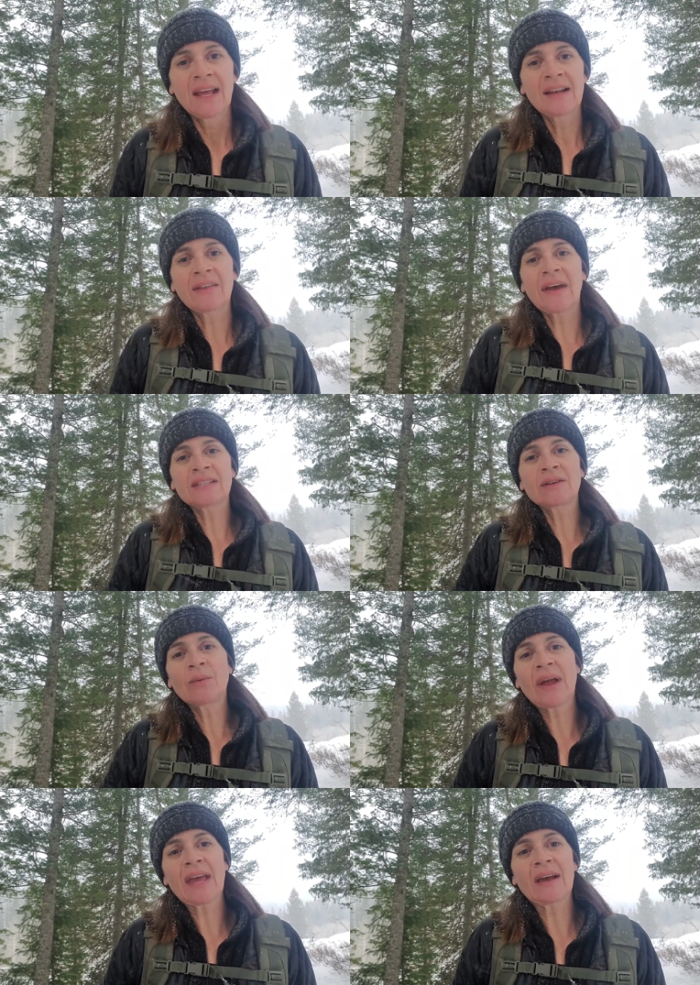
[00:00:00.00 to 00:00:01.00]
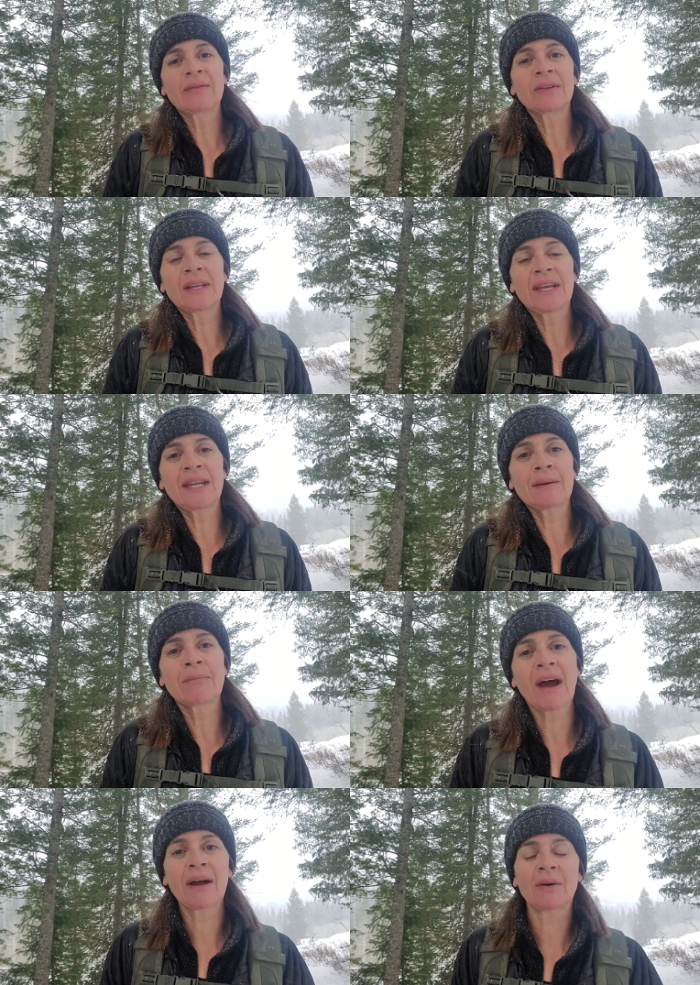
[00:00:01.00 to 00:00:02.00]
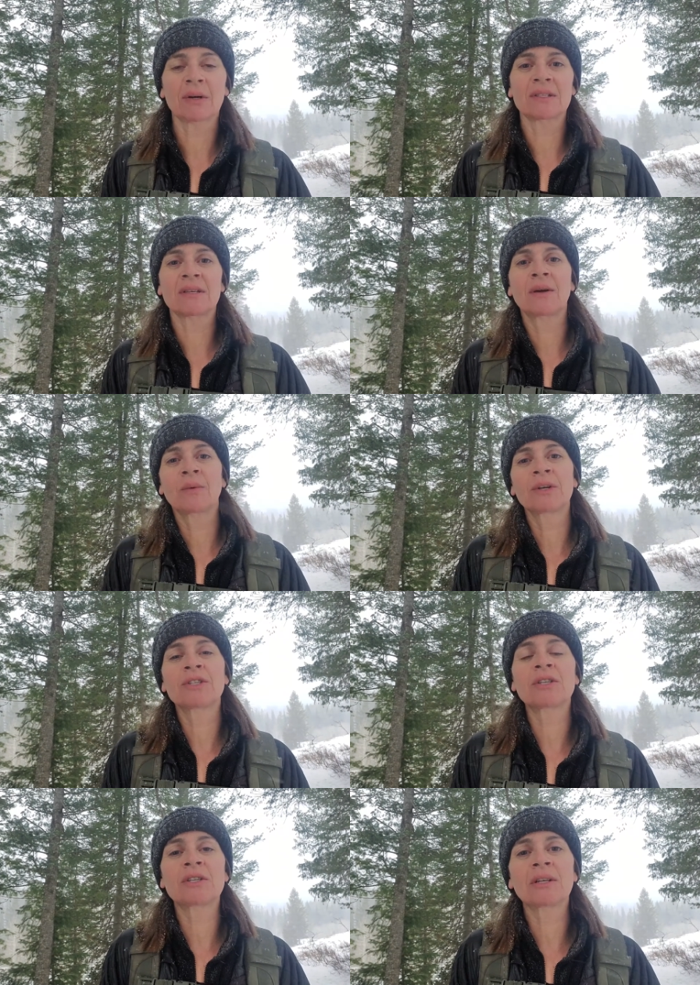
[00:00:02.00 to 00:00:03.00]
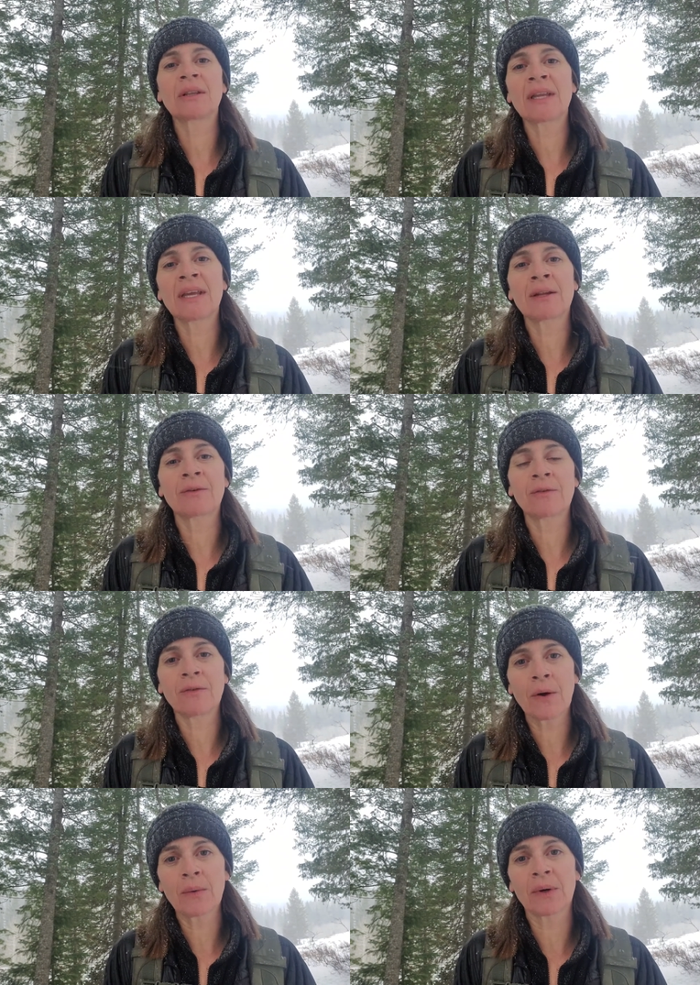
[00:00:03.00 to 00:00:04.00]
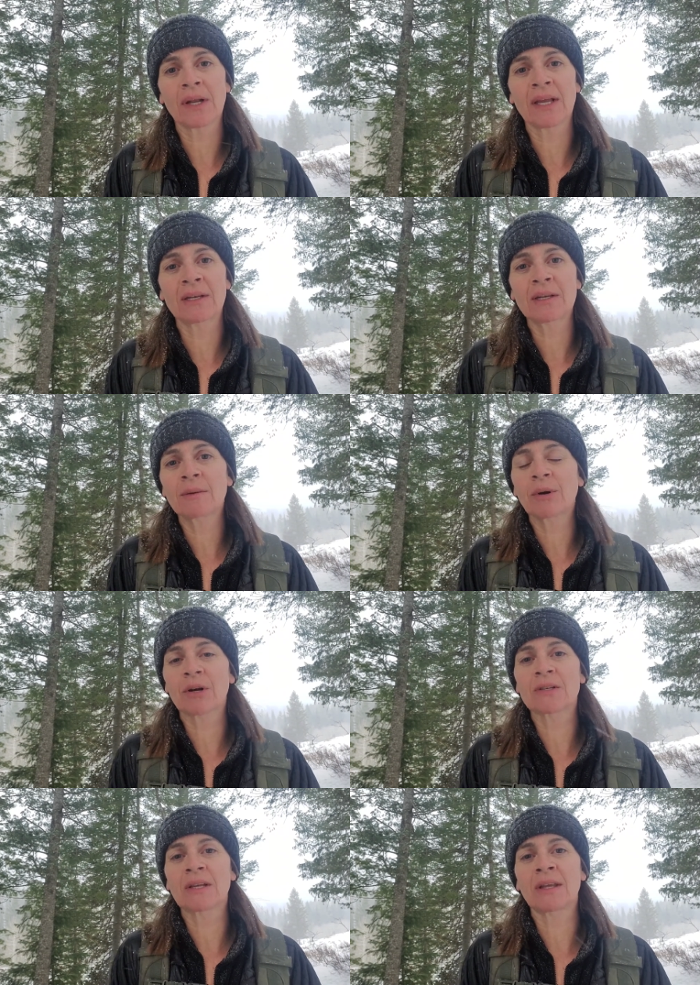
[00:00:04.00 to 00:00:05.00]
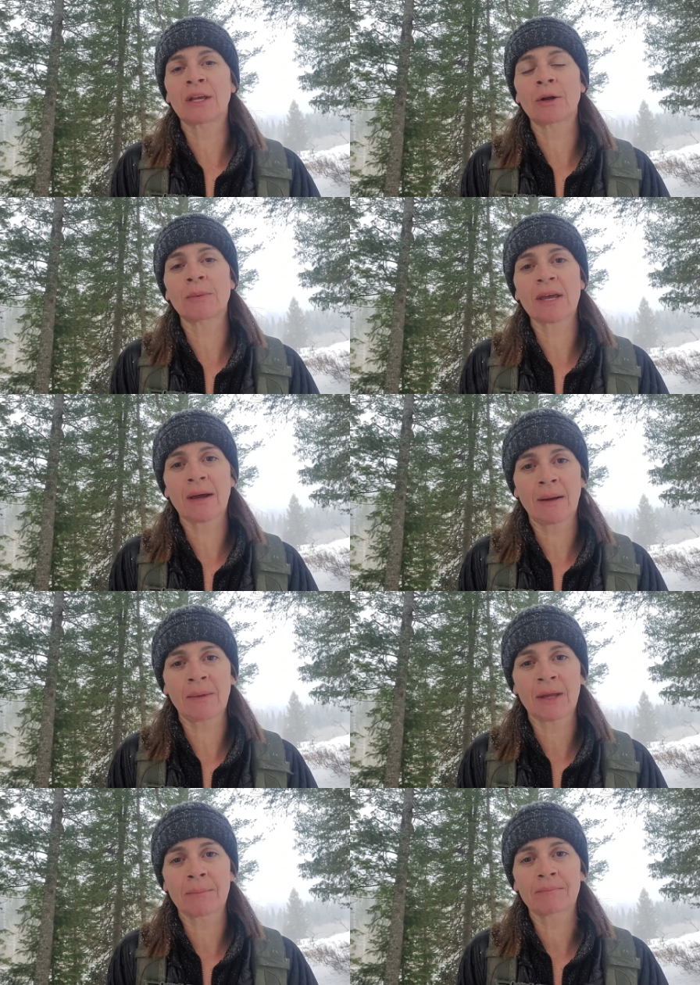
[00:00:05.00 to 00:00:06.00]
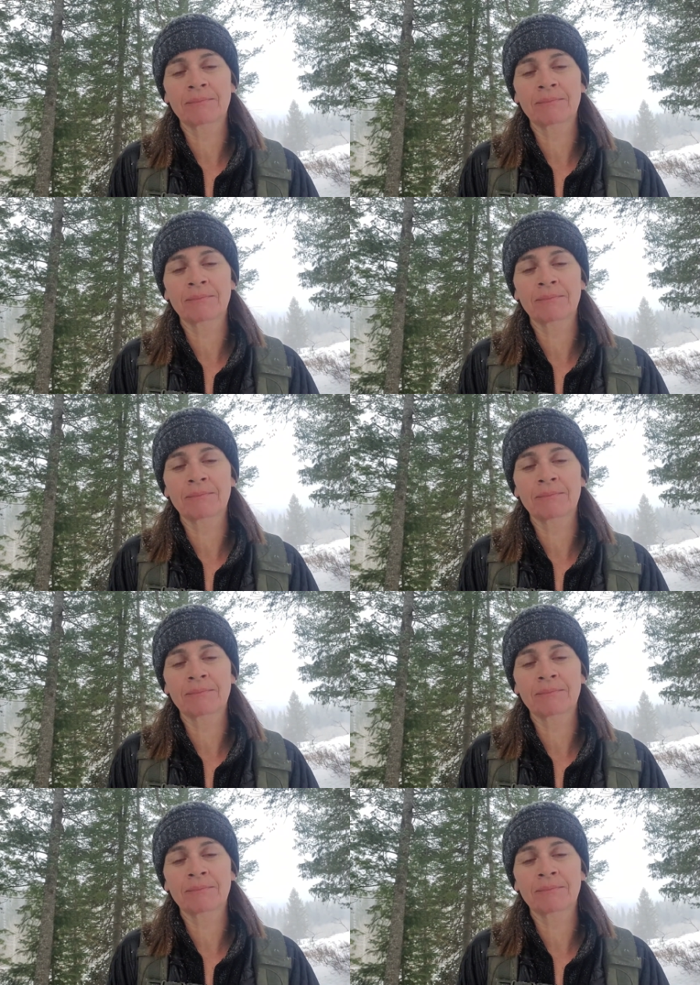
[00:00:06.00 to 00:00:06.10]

Now, that's a way of leaning backwards, and I want you to lean forward into the person that you're becoming.